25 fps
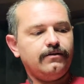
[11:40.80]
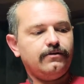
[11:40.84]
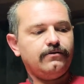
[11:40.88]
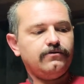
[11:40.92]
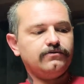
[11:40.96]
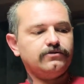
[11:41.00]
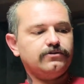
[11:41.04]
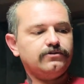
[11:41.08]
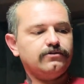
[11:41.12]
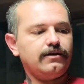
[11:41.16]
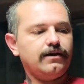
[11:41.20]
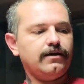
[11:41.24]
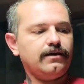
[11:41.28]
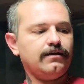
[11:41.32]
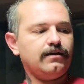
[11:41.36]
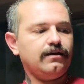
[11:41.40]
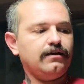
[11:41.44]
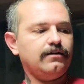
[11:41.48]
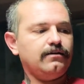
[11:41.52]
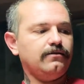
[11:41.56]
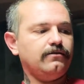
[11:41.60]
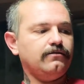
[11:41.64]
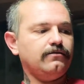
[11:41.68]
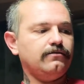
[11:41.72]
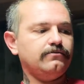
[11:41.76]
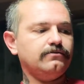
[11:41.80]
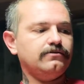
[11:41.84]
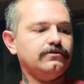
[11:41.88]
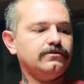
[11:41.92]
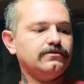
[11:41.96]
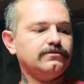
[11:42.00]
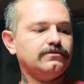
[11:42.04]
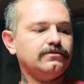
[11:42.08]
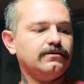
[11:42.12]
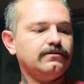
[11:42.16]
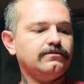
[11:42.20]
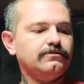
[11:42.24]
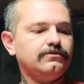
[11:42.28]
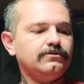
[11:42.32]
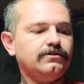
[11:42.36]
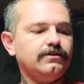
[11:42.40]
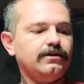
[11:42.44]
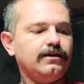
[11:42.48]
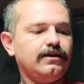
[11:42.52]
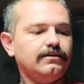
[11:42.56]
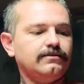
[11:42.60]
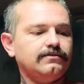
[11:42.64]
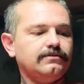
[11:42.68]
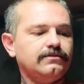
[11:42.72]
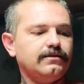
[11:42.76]
strike at you just because she
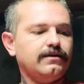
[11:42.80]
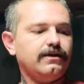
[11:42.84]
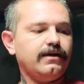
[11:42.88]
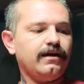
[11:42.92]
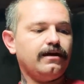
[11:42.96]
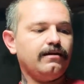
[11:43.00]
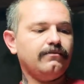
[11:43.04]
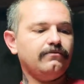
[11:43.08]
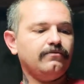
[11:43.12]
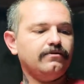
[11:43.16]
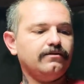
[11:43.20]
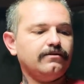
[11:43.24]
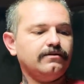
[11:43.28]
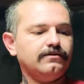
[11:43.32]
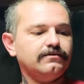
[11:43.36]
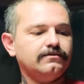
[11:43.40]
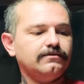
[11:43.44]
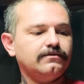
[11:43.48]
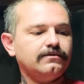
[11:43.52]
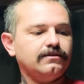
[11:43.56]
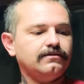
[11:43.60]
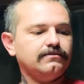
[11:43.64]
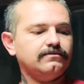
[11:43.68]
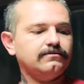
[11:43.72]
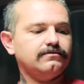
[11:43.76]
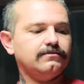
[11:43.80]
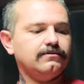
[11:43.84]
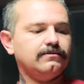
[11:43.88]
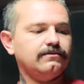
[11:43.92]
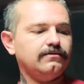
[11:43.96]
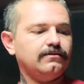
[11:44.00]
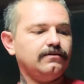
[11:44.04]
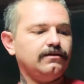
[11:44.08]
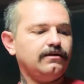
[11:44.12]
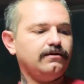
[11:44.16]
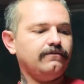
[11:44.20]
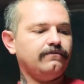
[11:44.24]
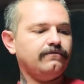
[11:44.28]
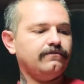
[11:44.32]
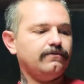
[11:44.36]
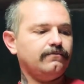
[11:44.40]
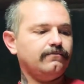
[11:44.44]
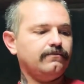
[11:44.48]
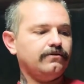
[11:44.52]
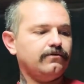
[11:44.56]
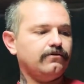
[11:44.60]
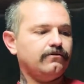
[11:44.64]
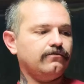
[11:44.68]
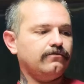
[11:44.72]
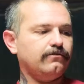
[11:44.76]
hates the camera and can sense the heat from
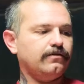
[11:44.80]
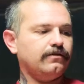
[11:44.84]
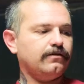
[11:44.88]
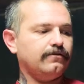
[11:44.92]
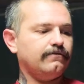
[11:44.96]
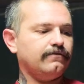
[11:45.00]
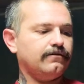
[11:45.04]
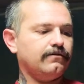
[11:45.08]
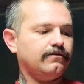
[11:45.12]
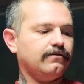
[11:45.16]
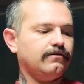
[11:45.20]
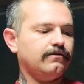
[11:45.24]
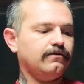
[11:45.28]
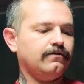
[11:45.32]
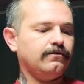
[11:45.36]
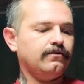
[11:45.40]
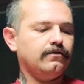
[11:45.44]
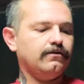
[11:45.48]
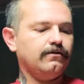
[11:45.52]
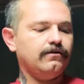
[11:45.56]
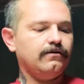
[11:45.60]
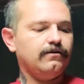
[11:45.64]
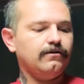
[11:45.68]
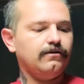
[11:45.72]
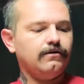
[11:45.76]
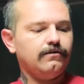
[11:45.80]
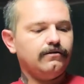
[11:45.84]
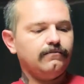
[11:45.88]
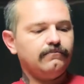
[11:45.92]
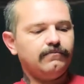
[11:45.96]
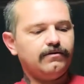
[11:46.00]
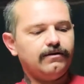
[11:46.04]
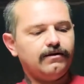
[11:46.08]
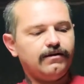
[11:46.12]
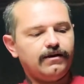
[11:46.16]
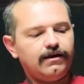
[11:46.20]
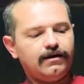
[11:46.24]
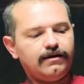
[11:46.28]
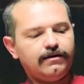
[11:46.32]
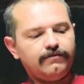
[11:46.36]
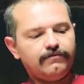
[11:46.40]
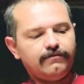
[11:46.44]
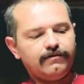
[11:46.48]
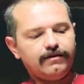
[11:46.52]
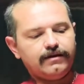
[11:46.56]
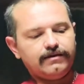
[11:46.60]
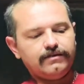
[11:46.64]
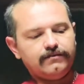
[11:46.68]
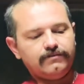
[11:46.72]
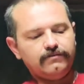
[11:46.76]
it or whatever. But at any
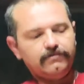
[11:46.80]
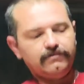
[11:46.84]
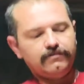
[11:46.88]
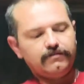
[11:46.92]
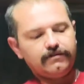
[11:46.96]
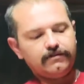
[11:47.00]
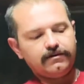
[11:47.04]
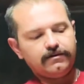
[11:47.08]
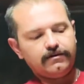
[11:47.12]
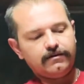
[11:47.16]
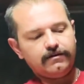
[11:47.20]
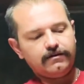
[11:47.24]
rate, look.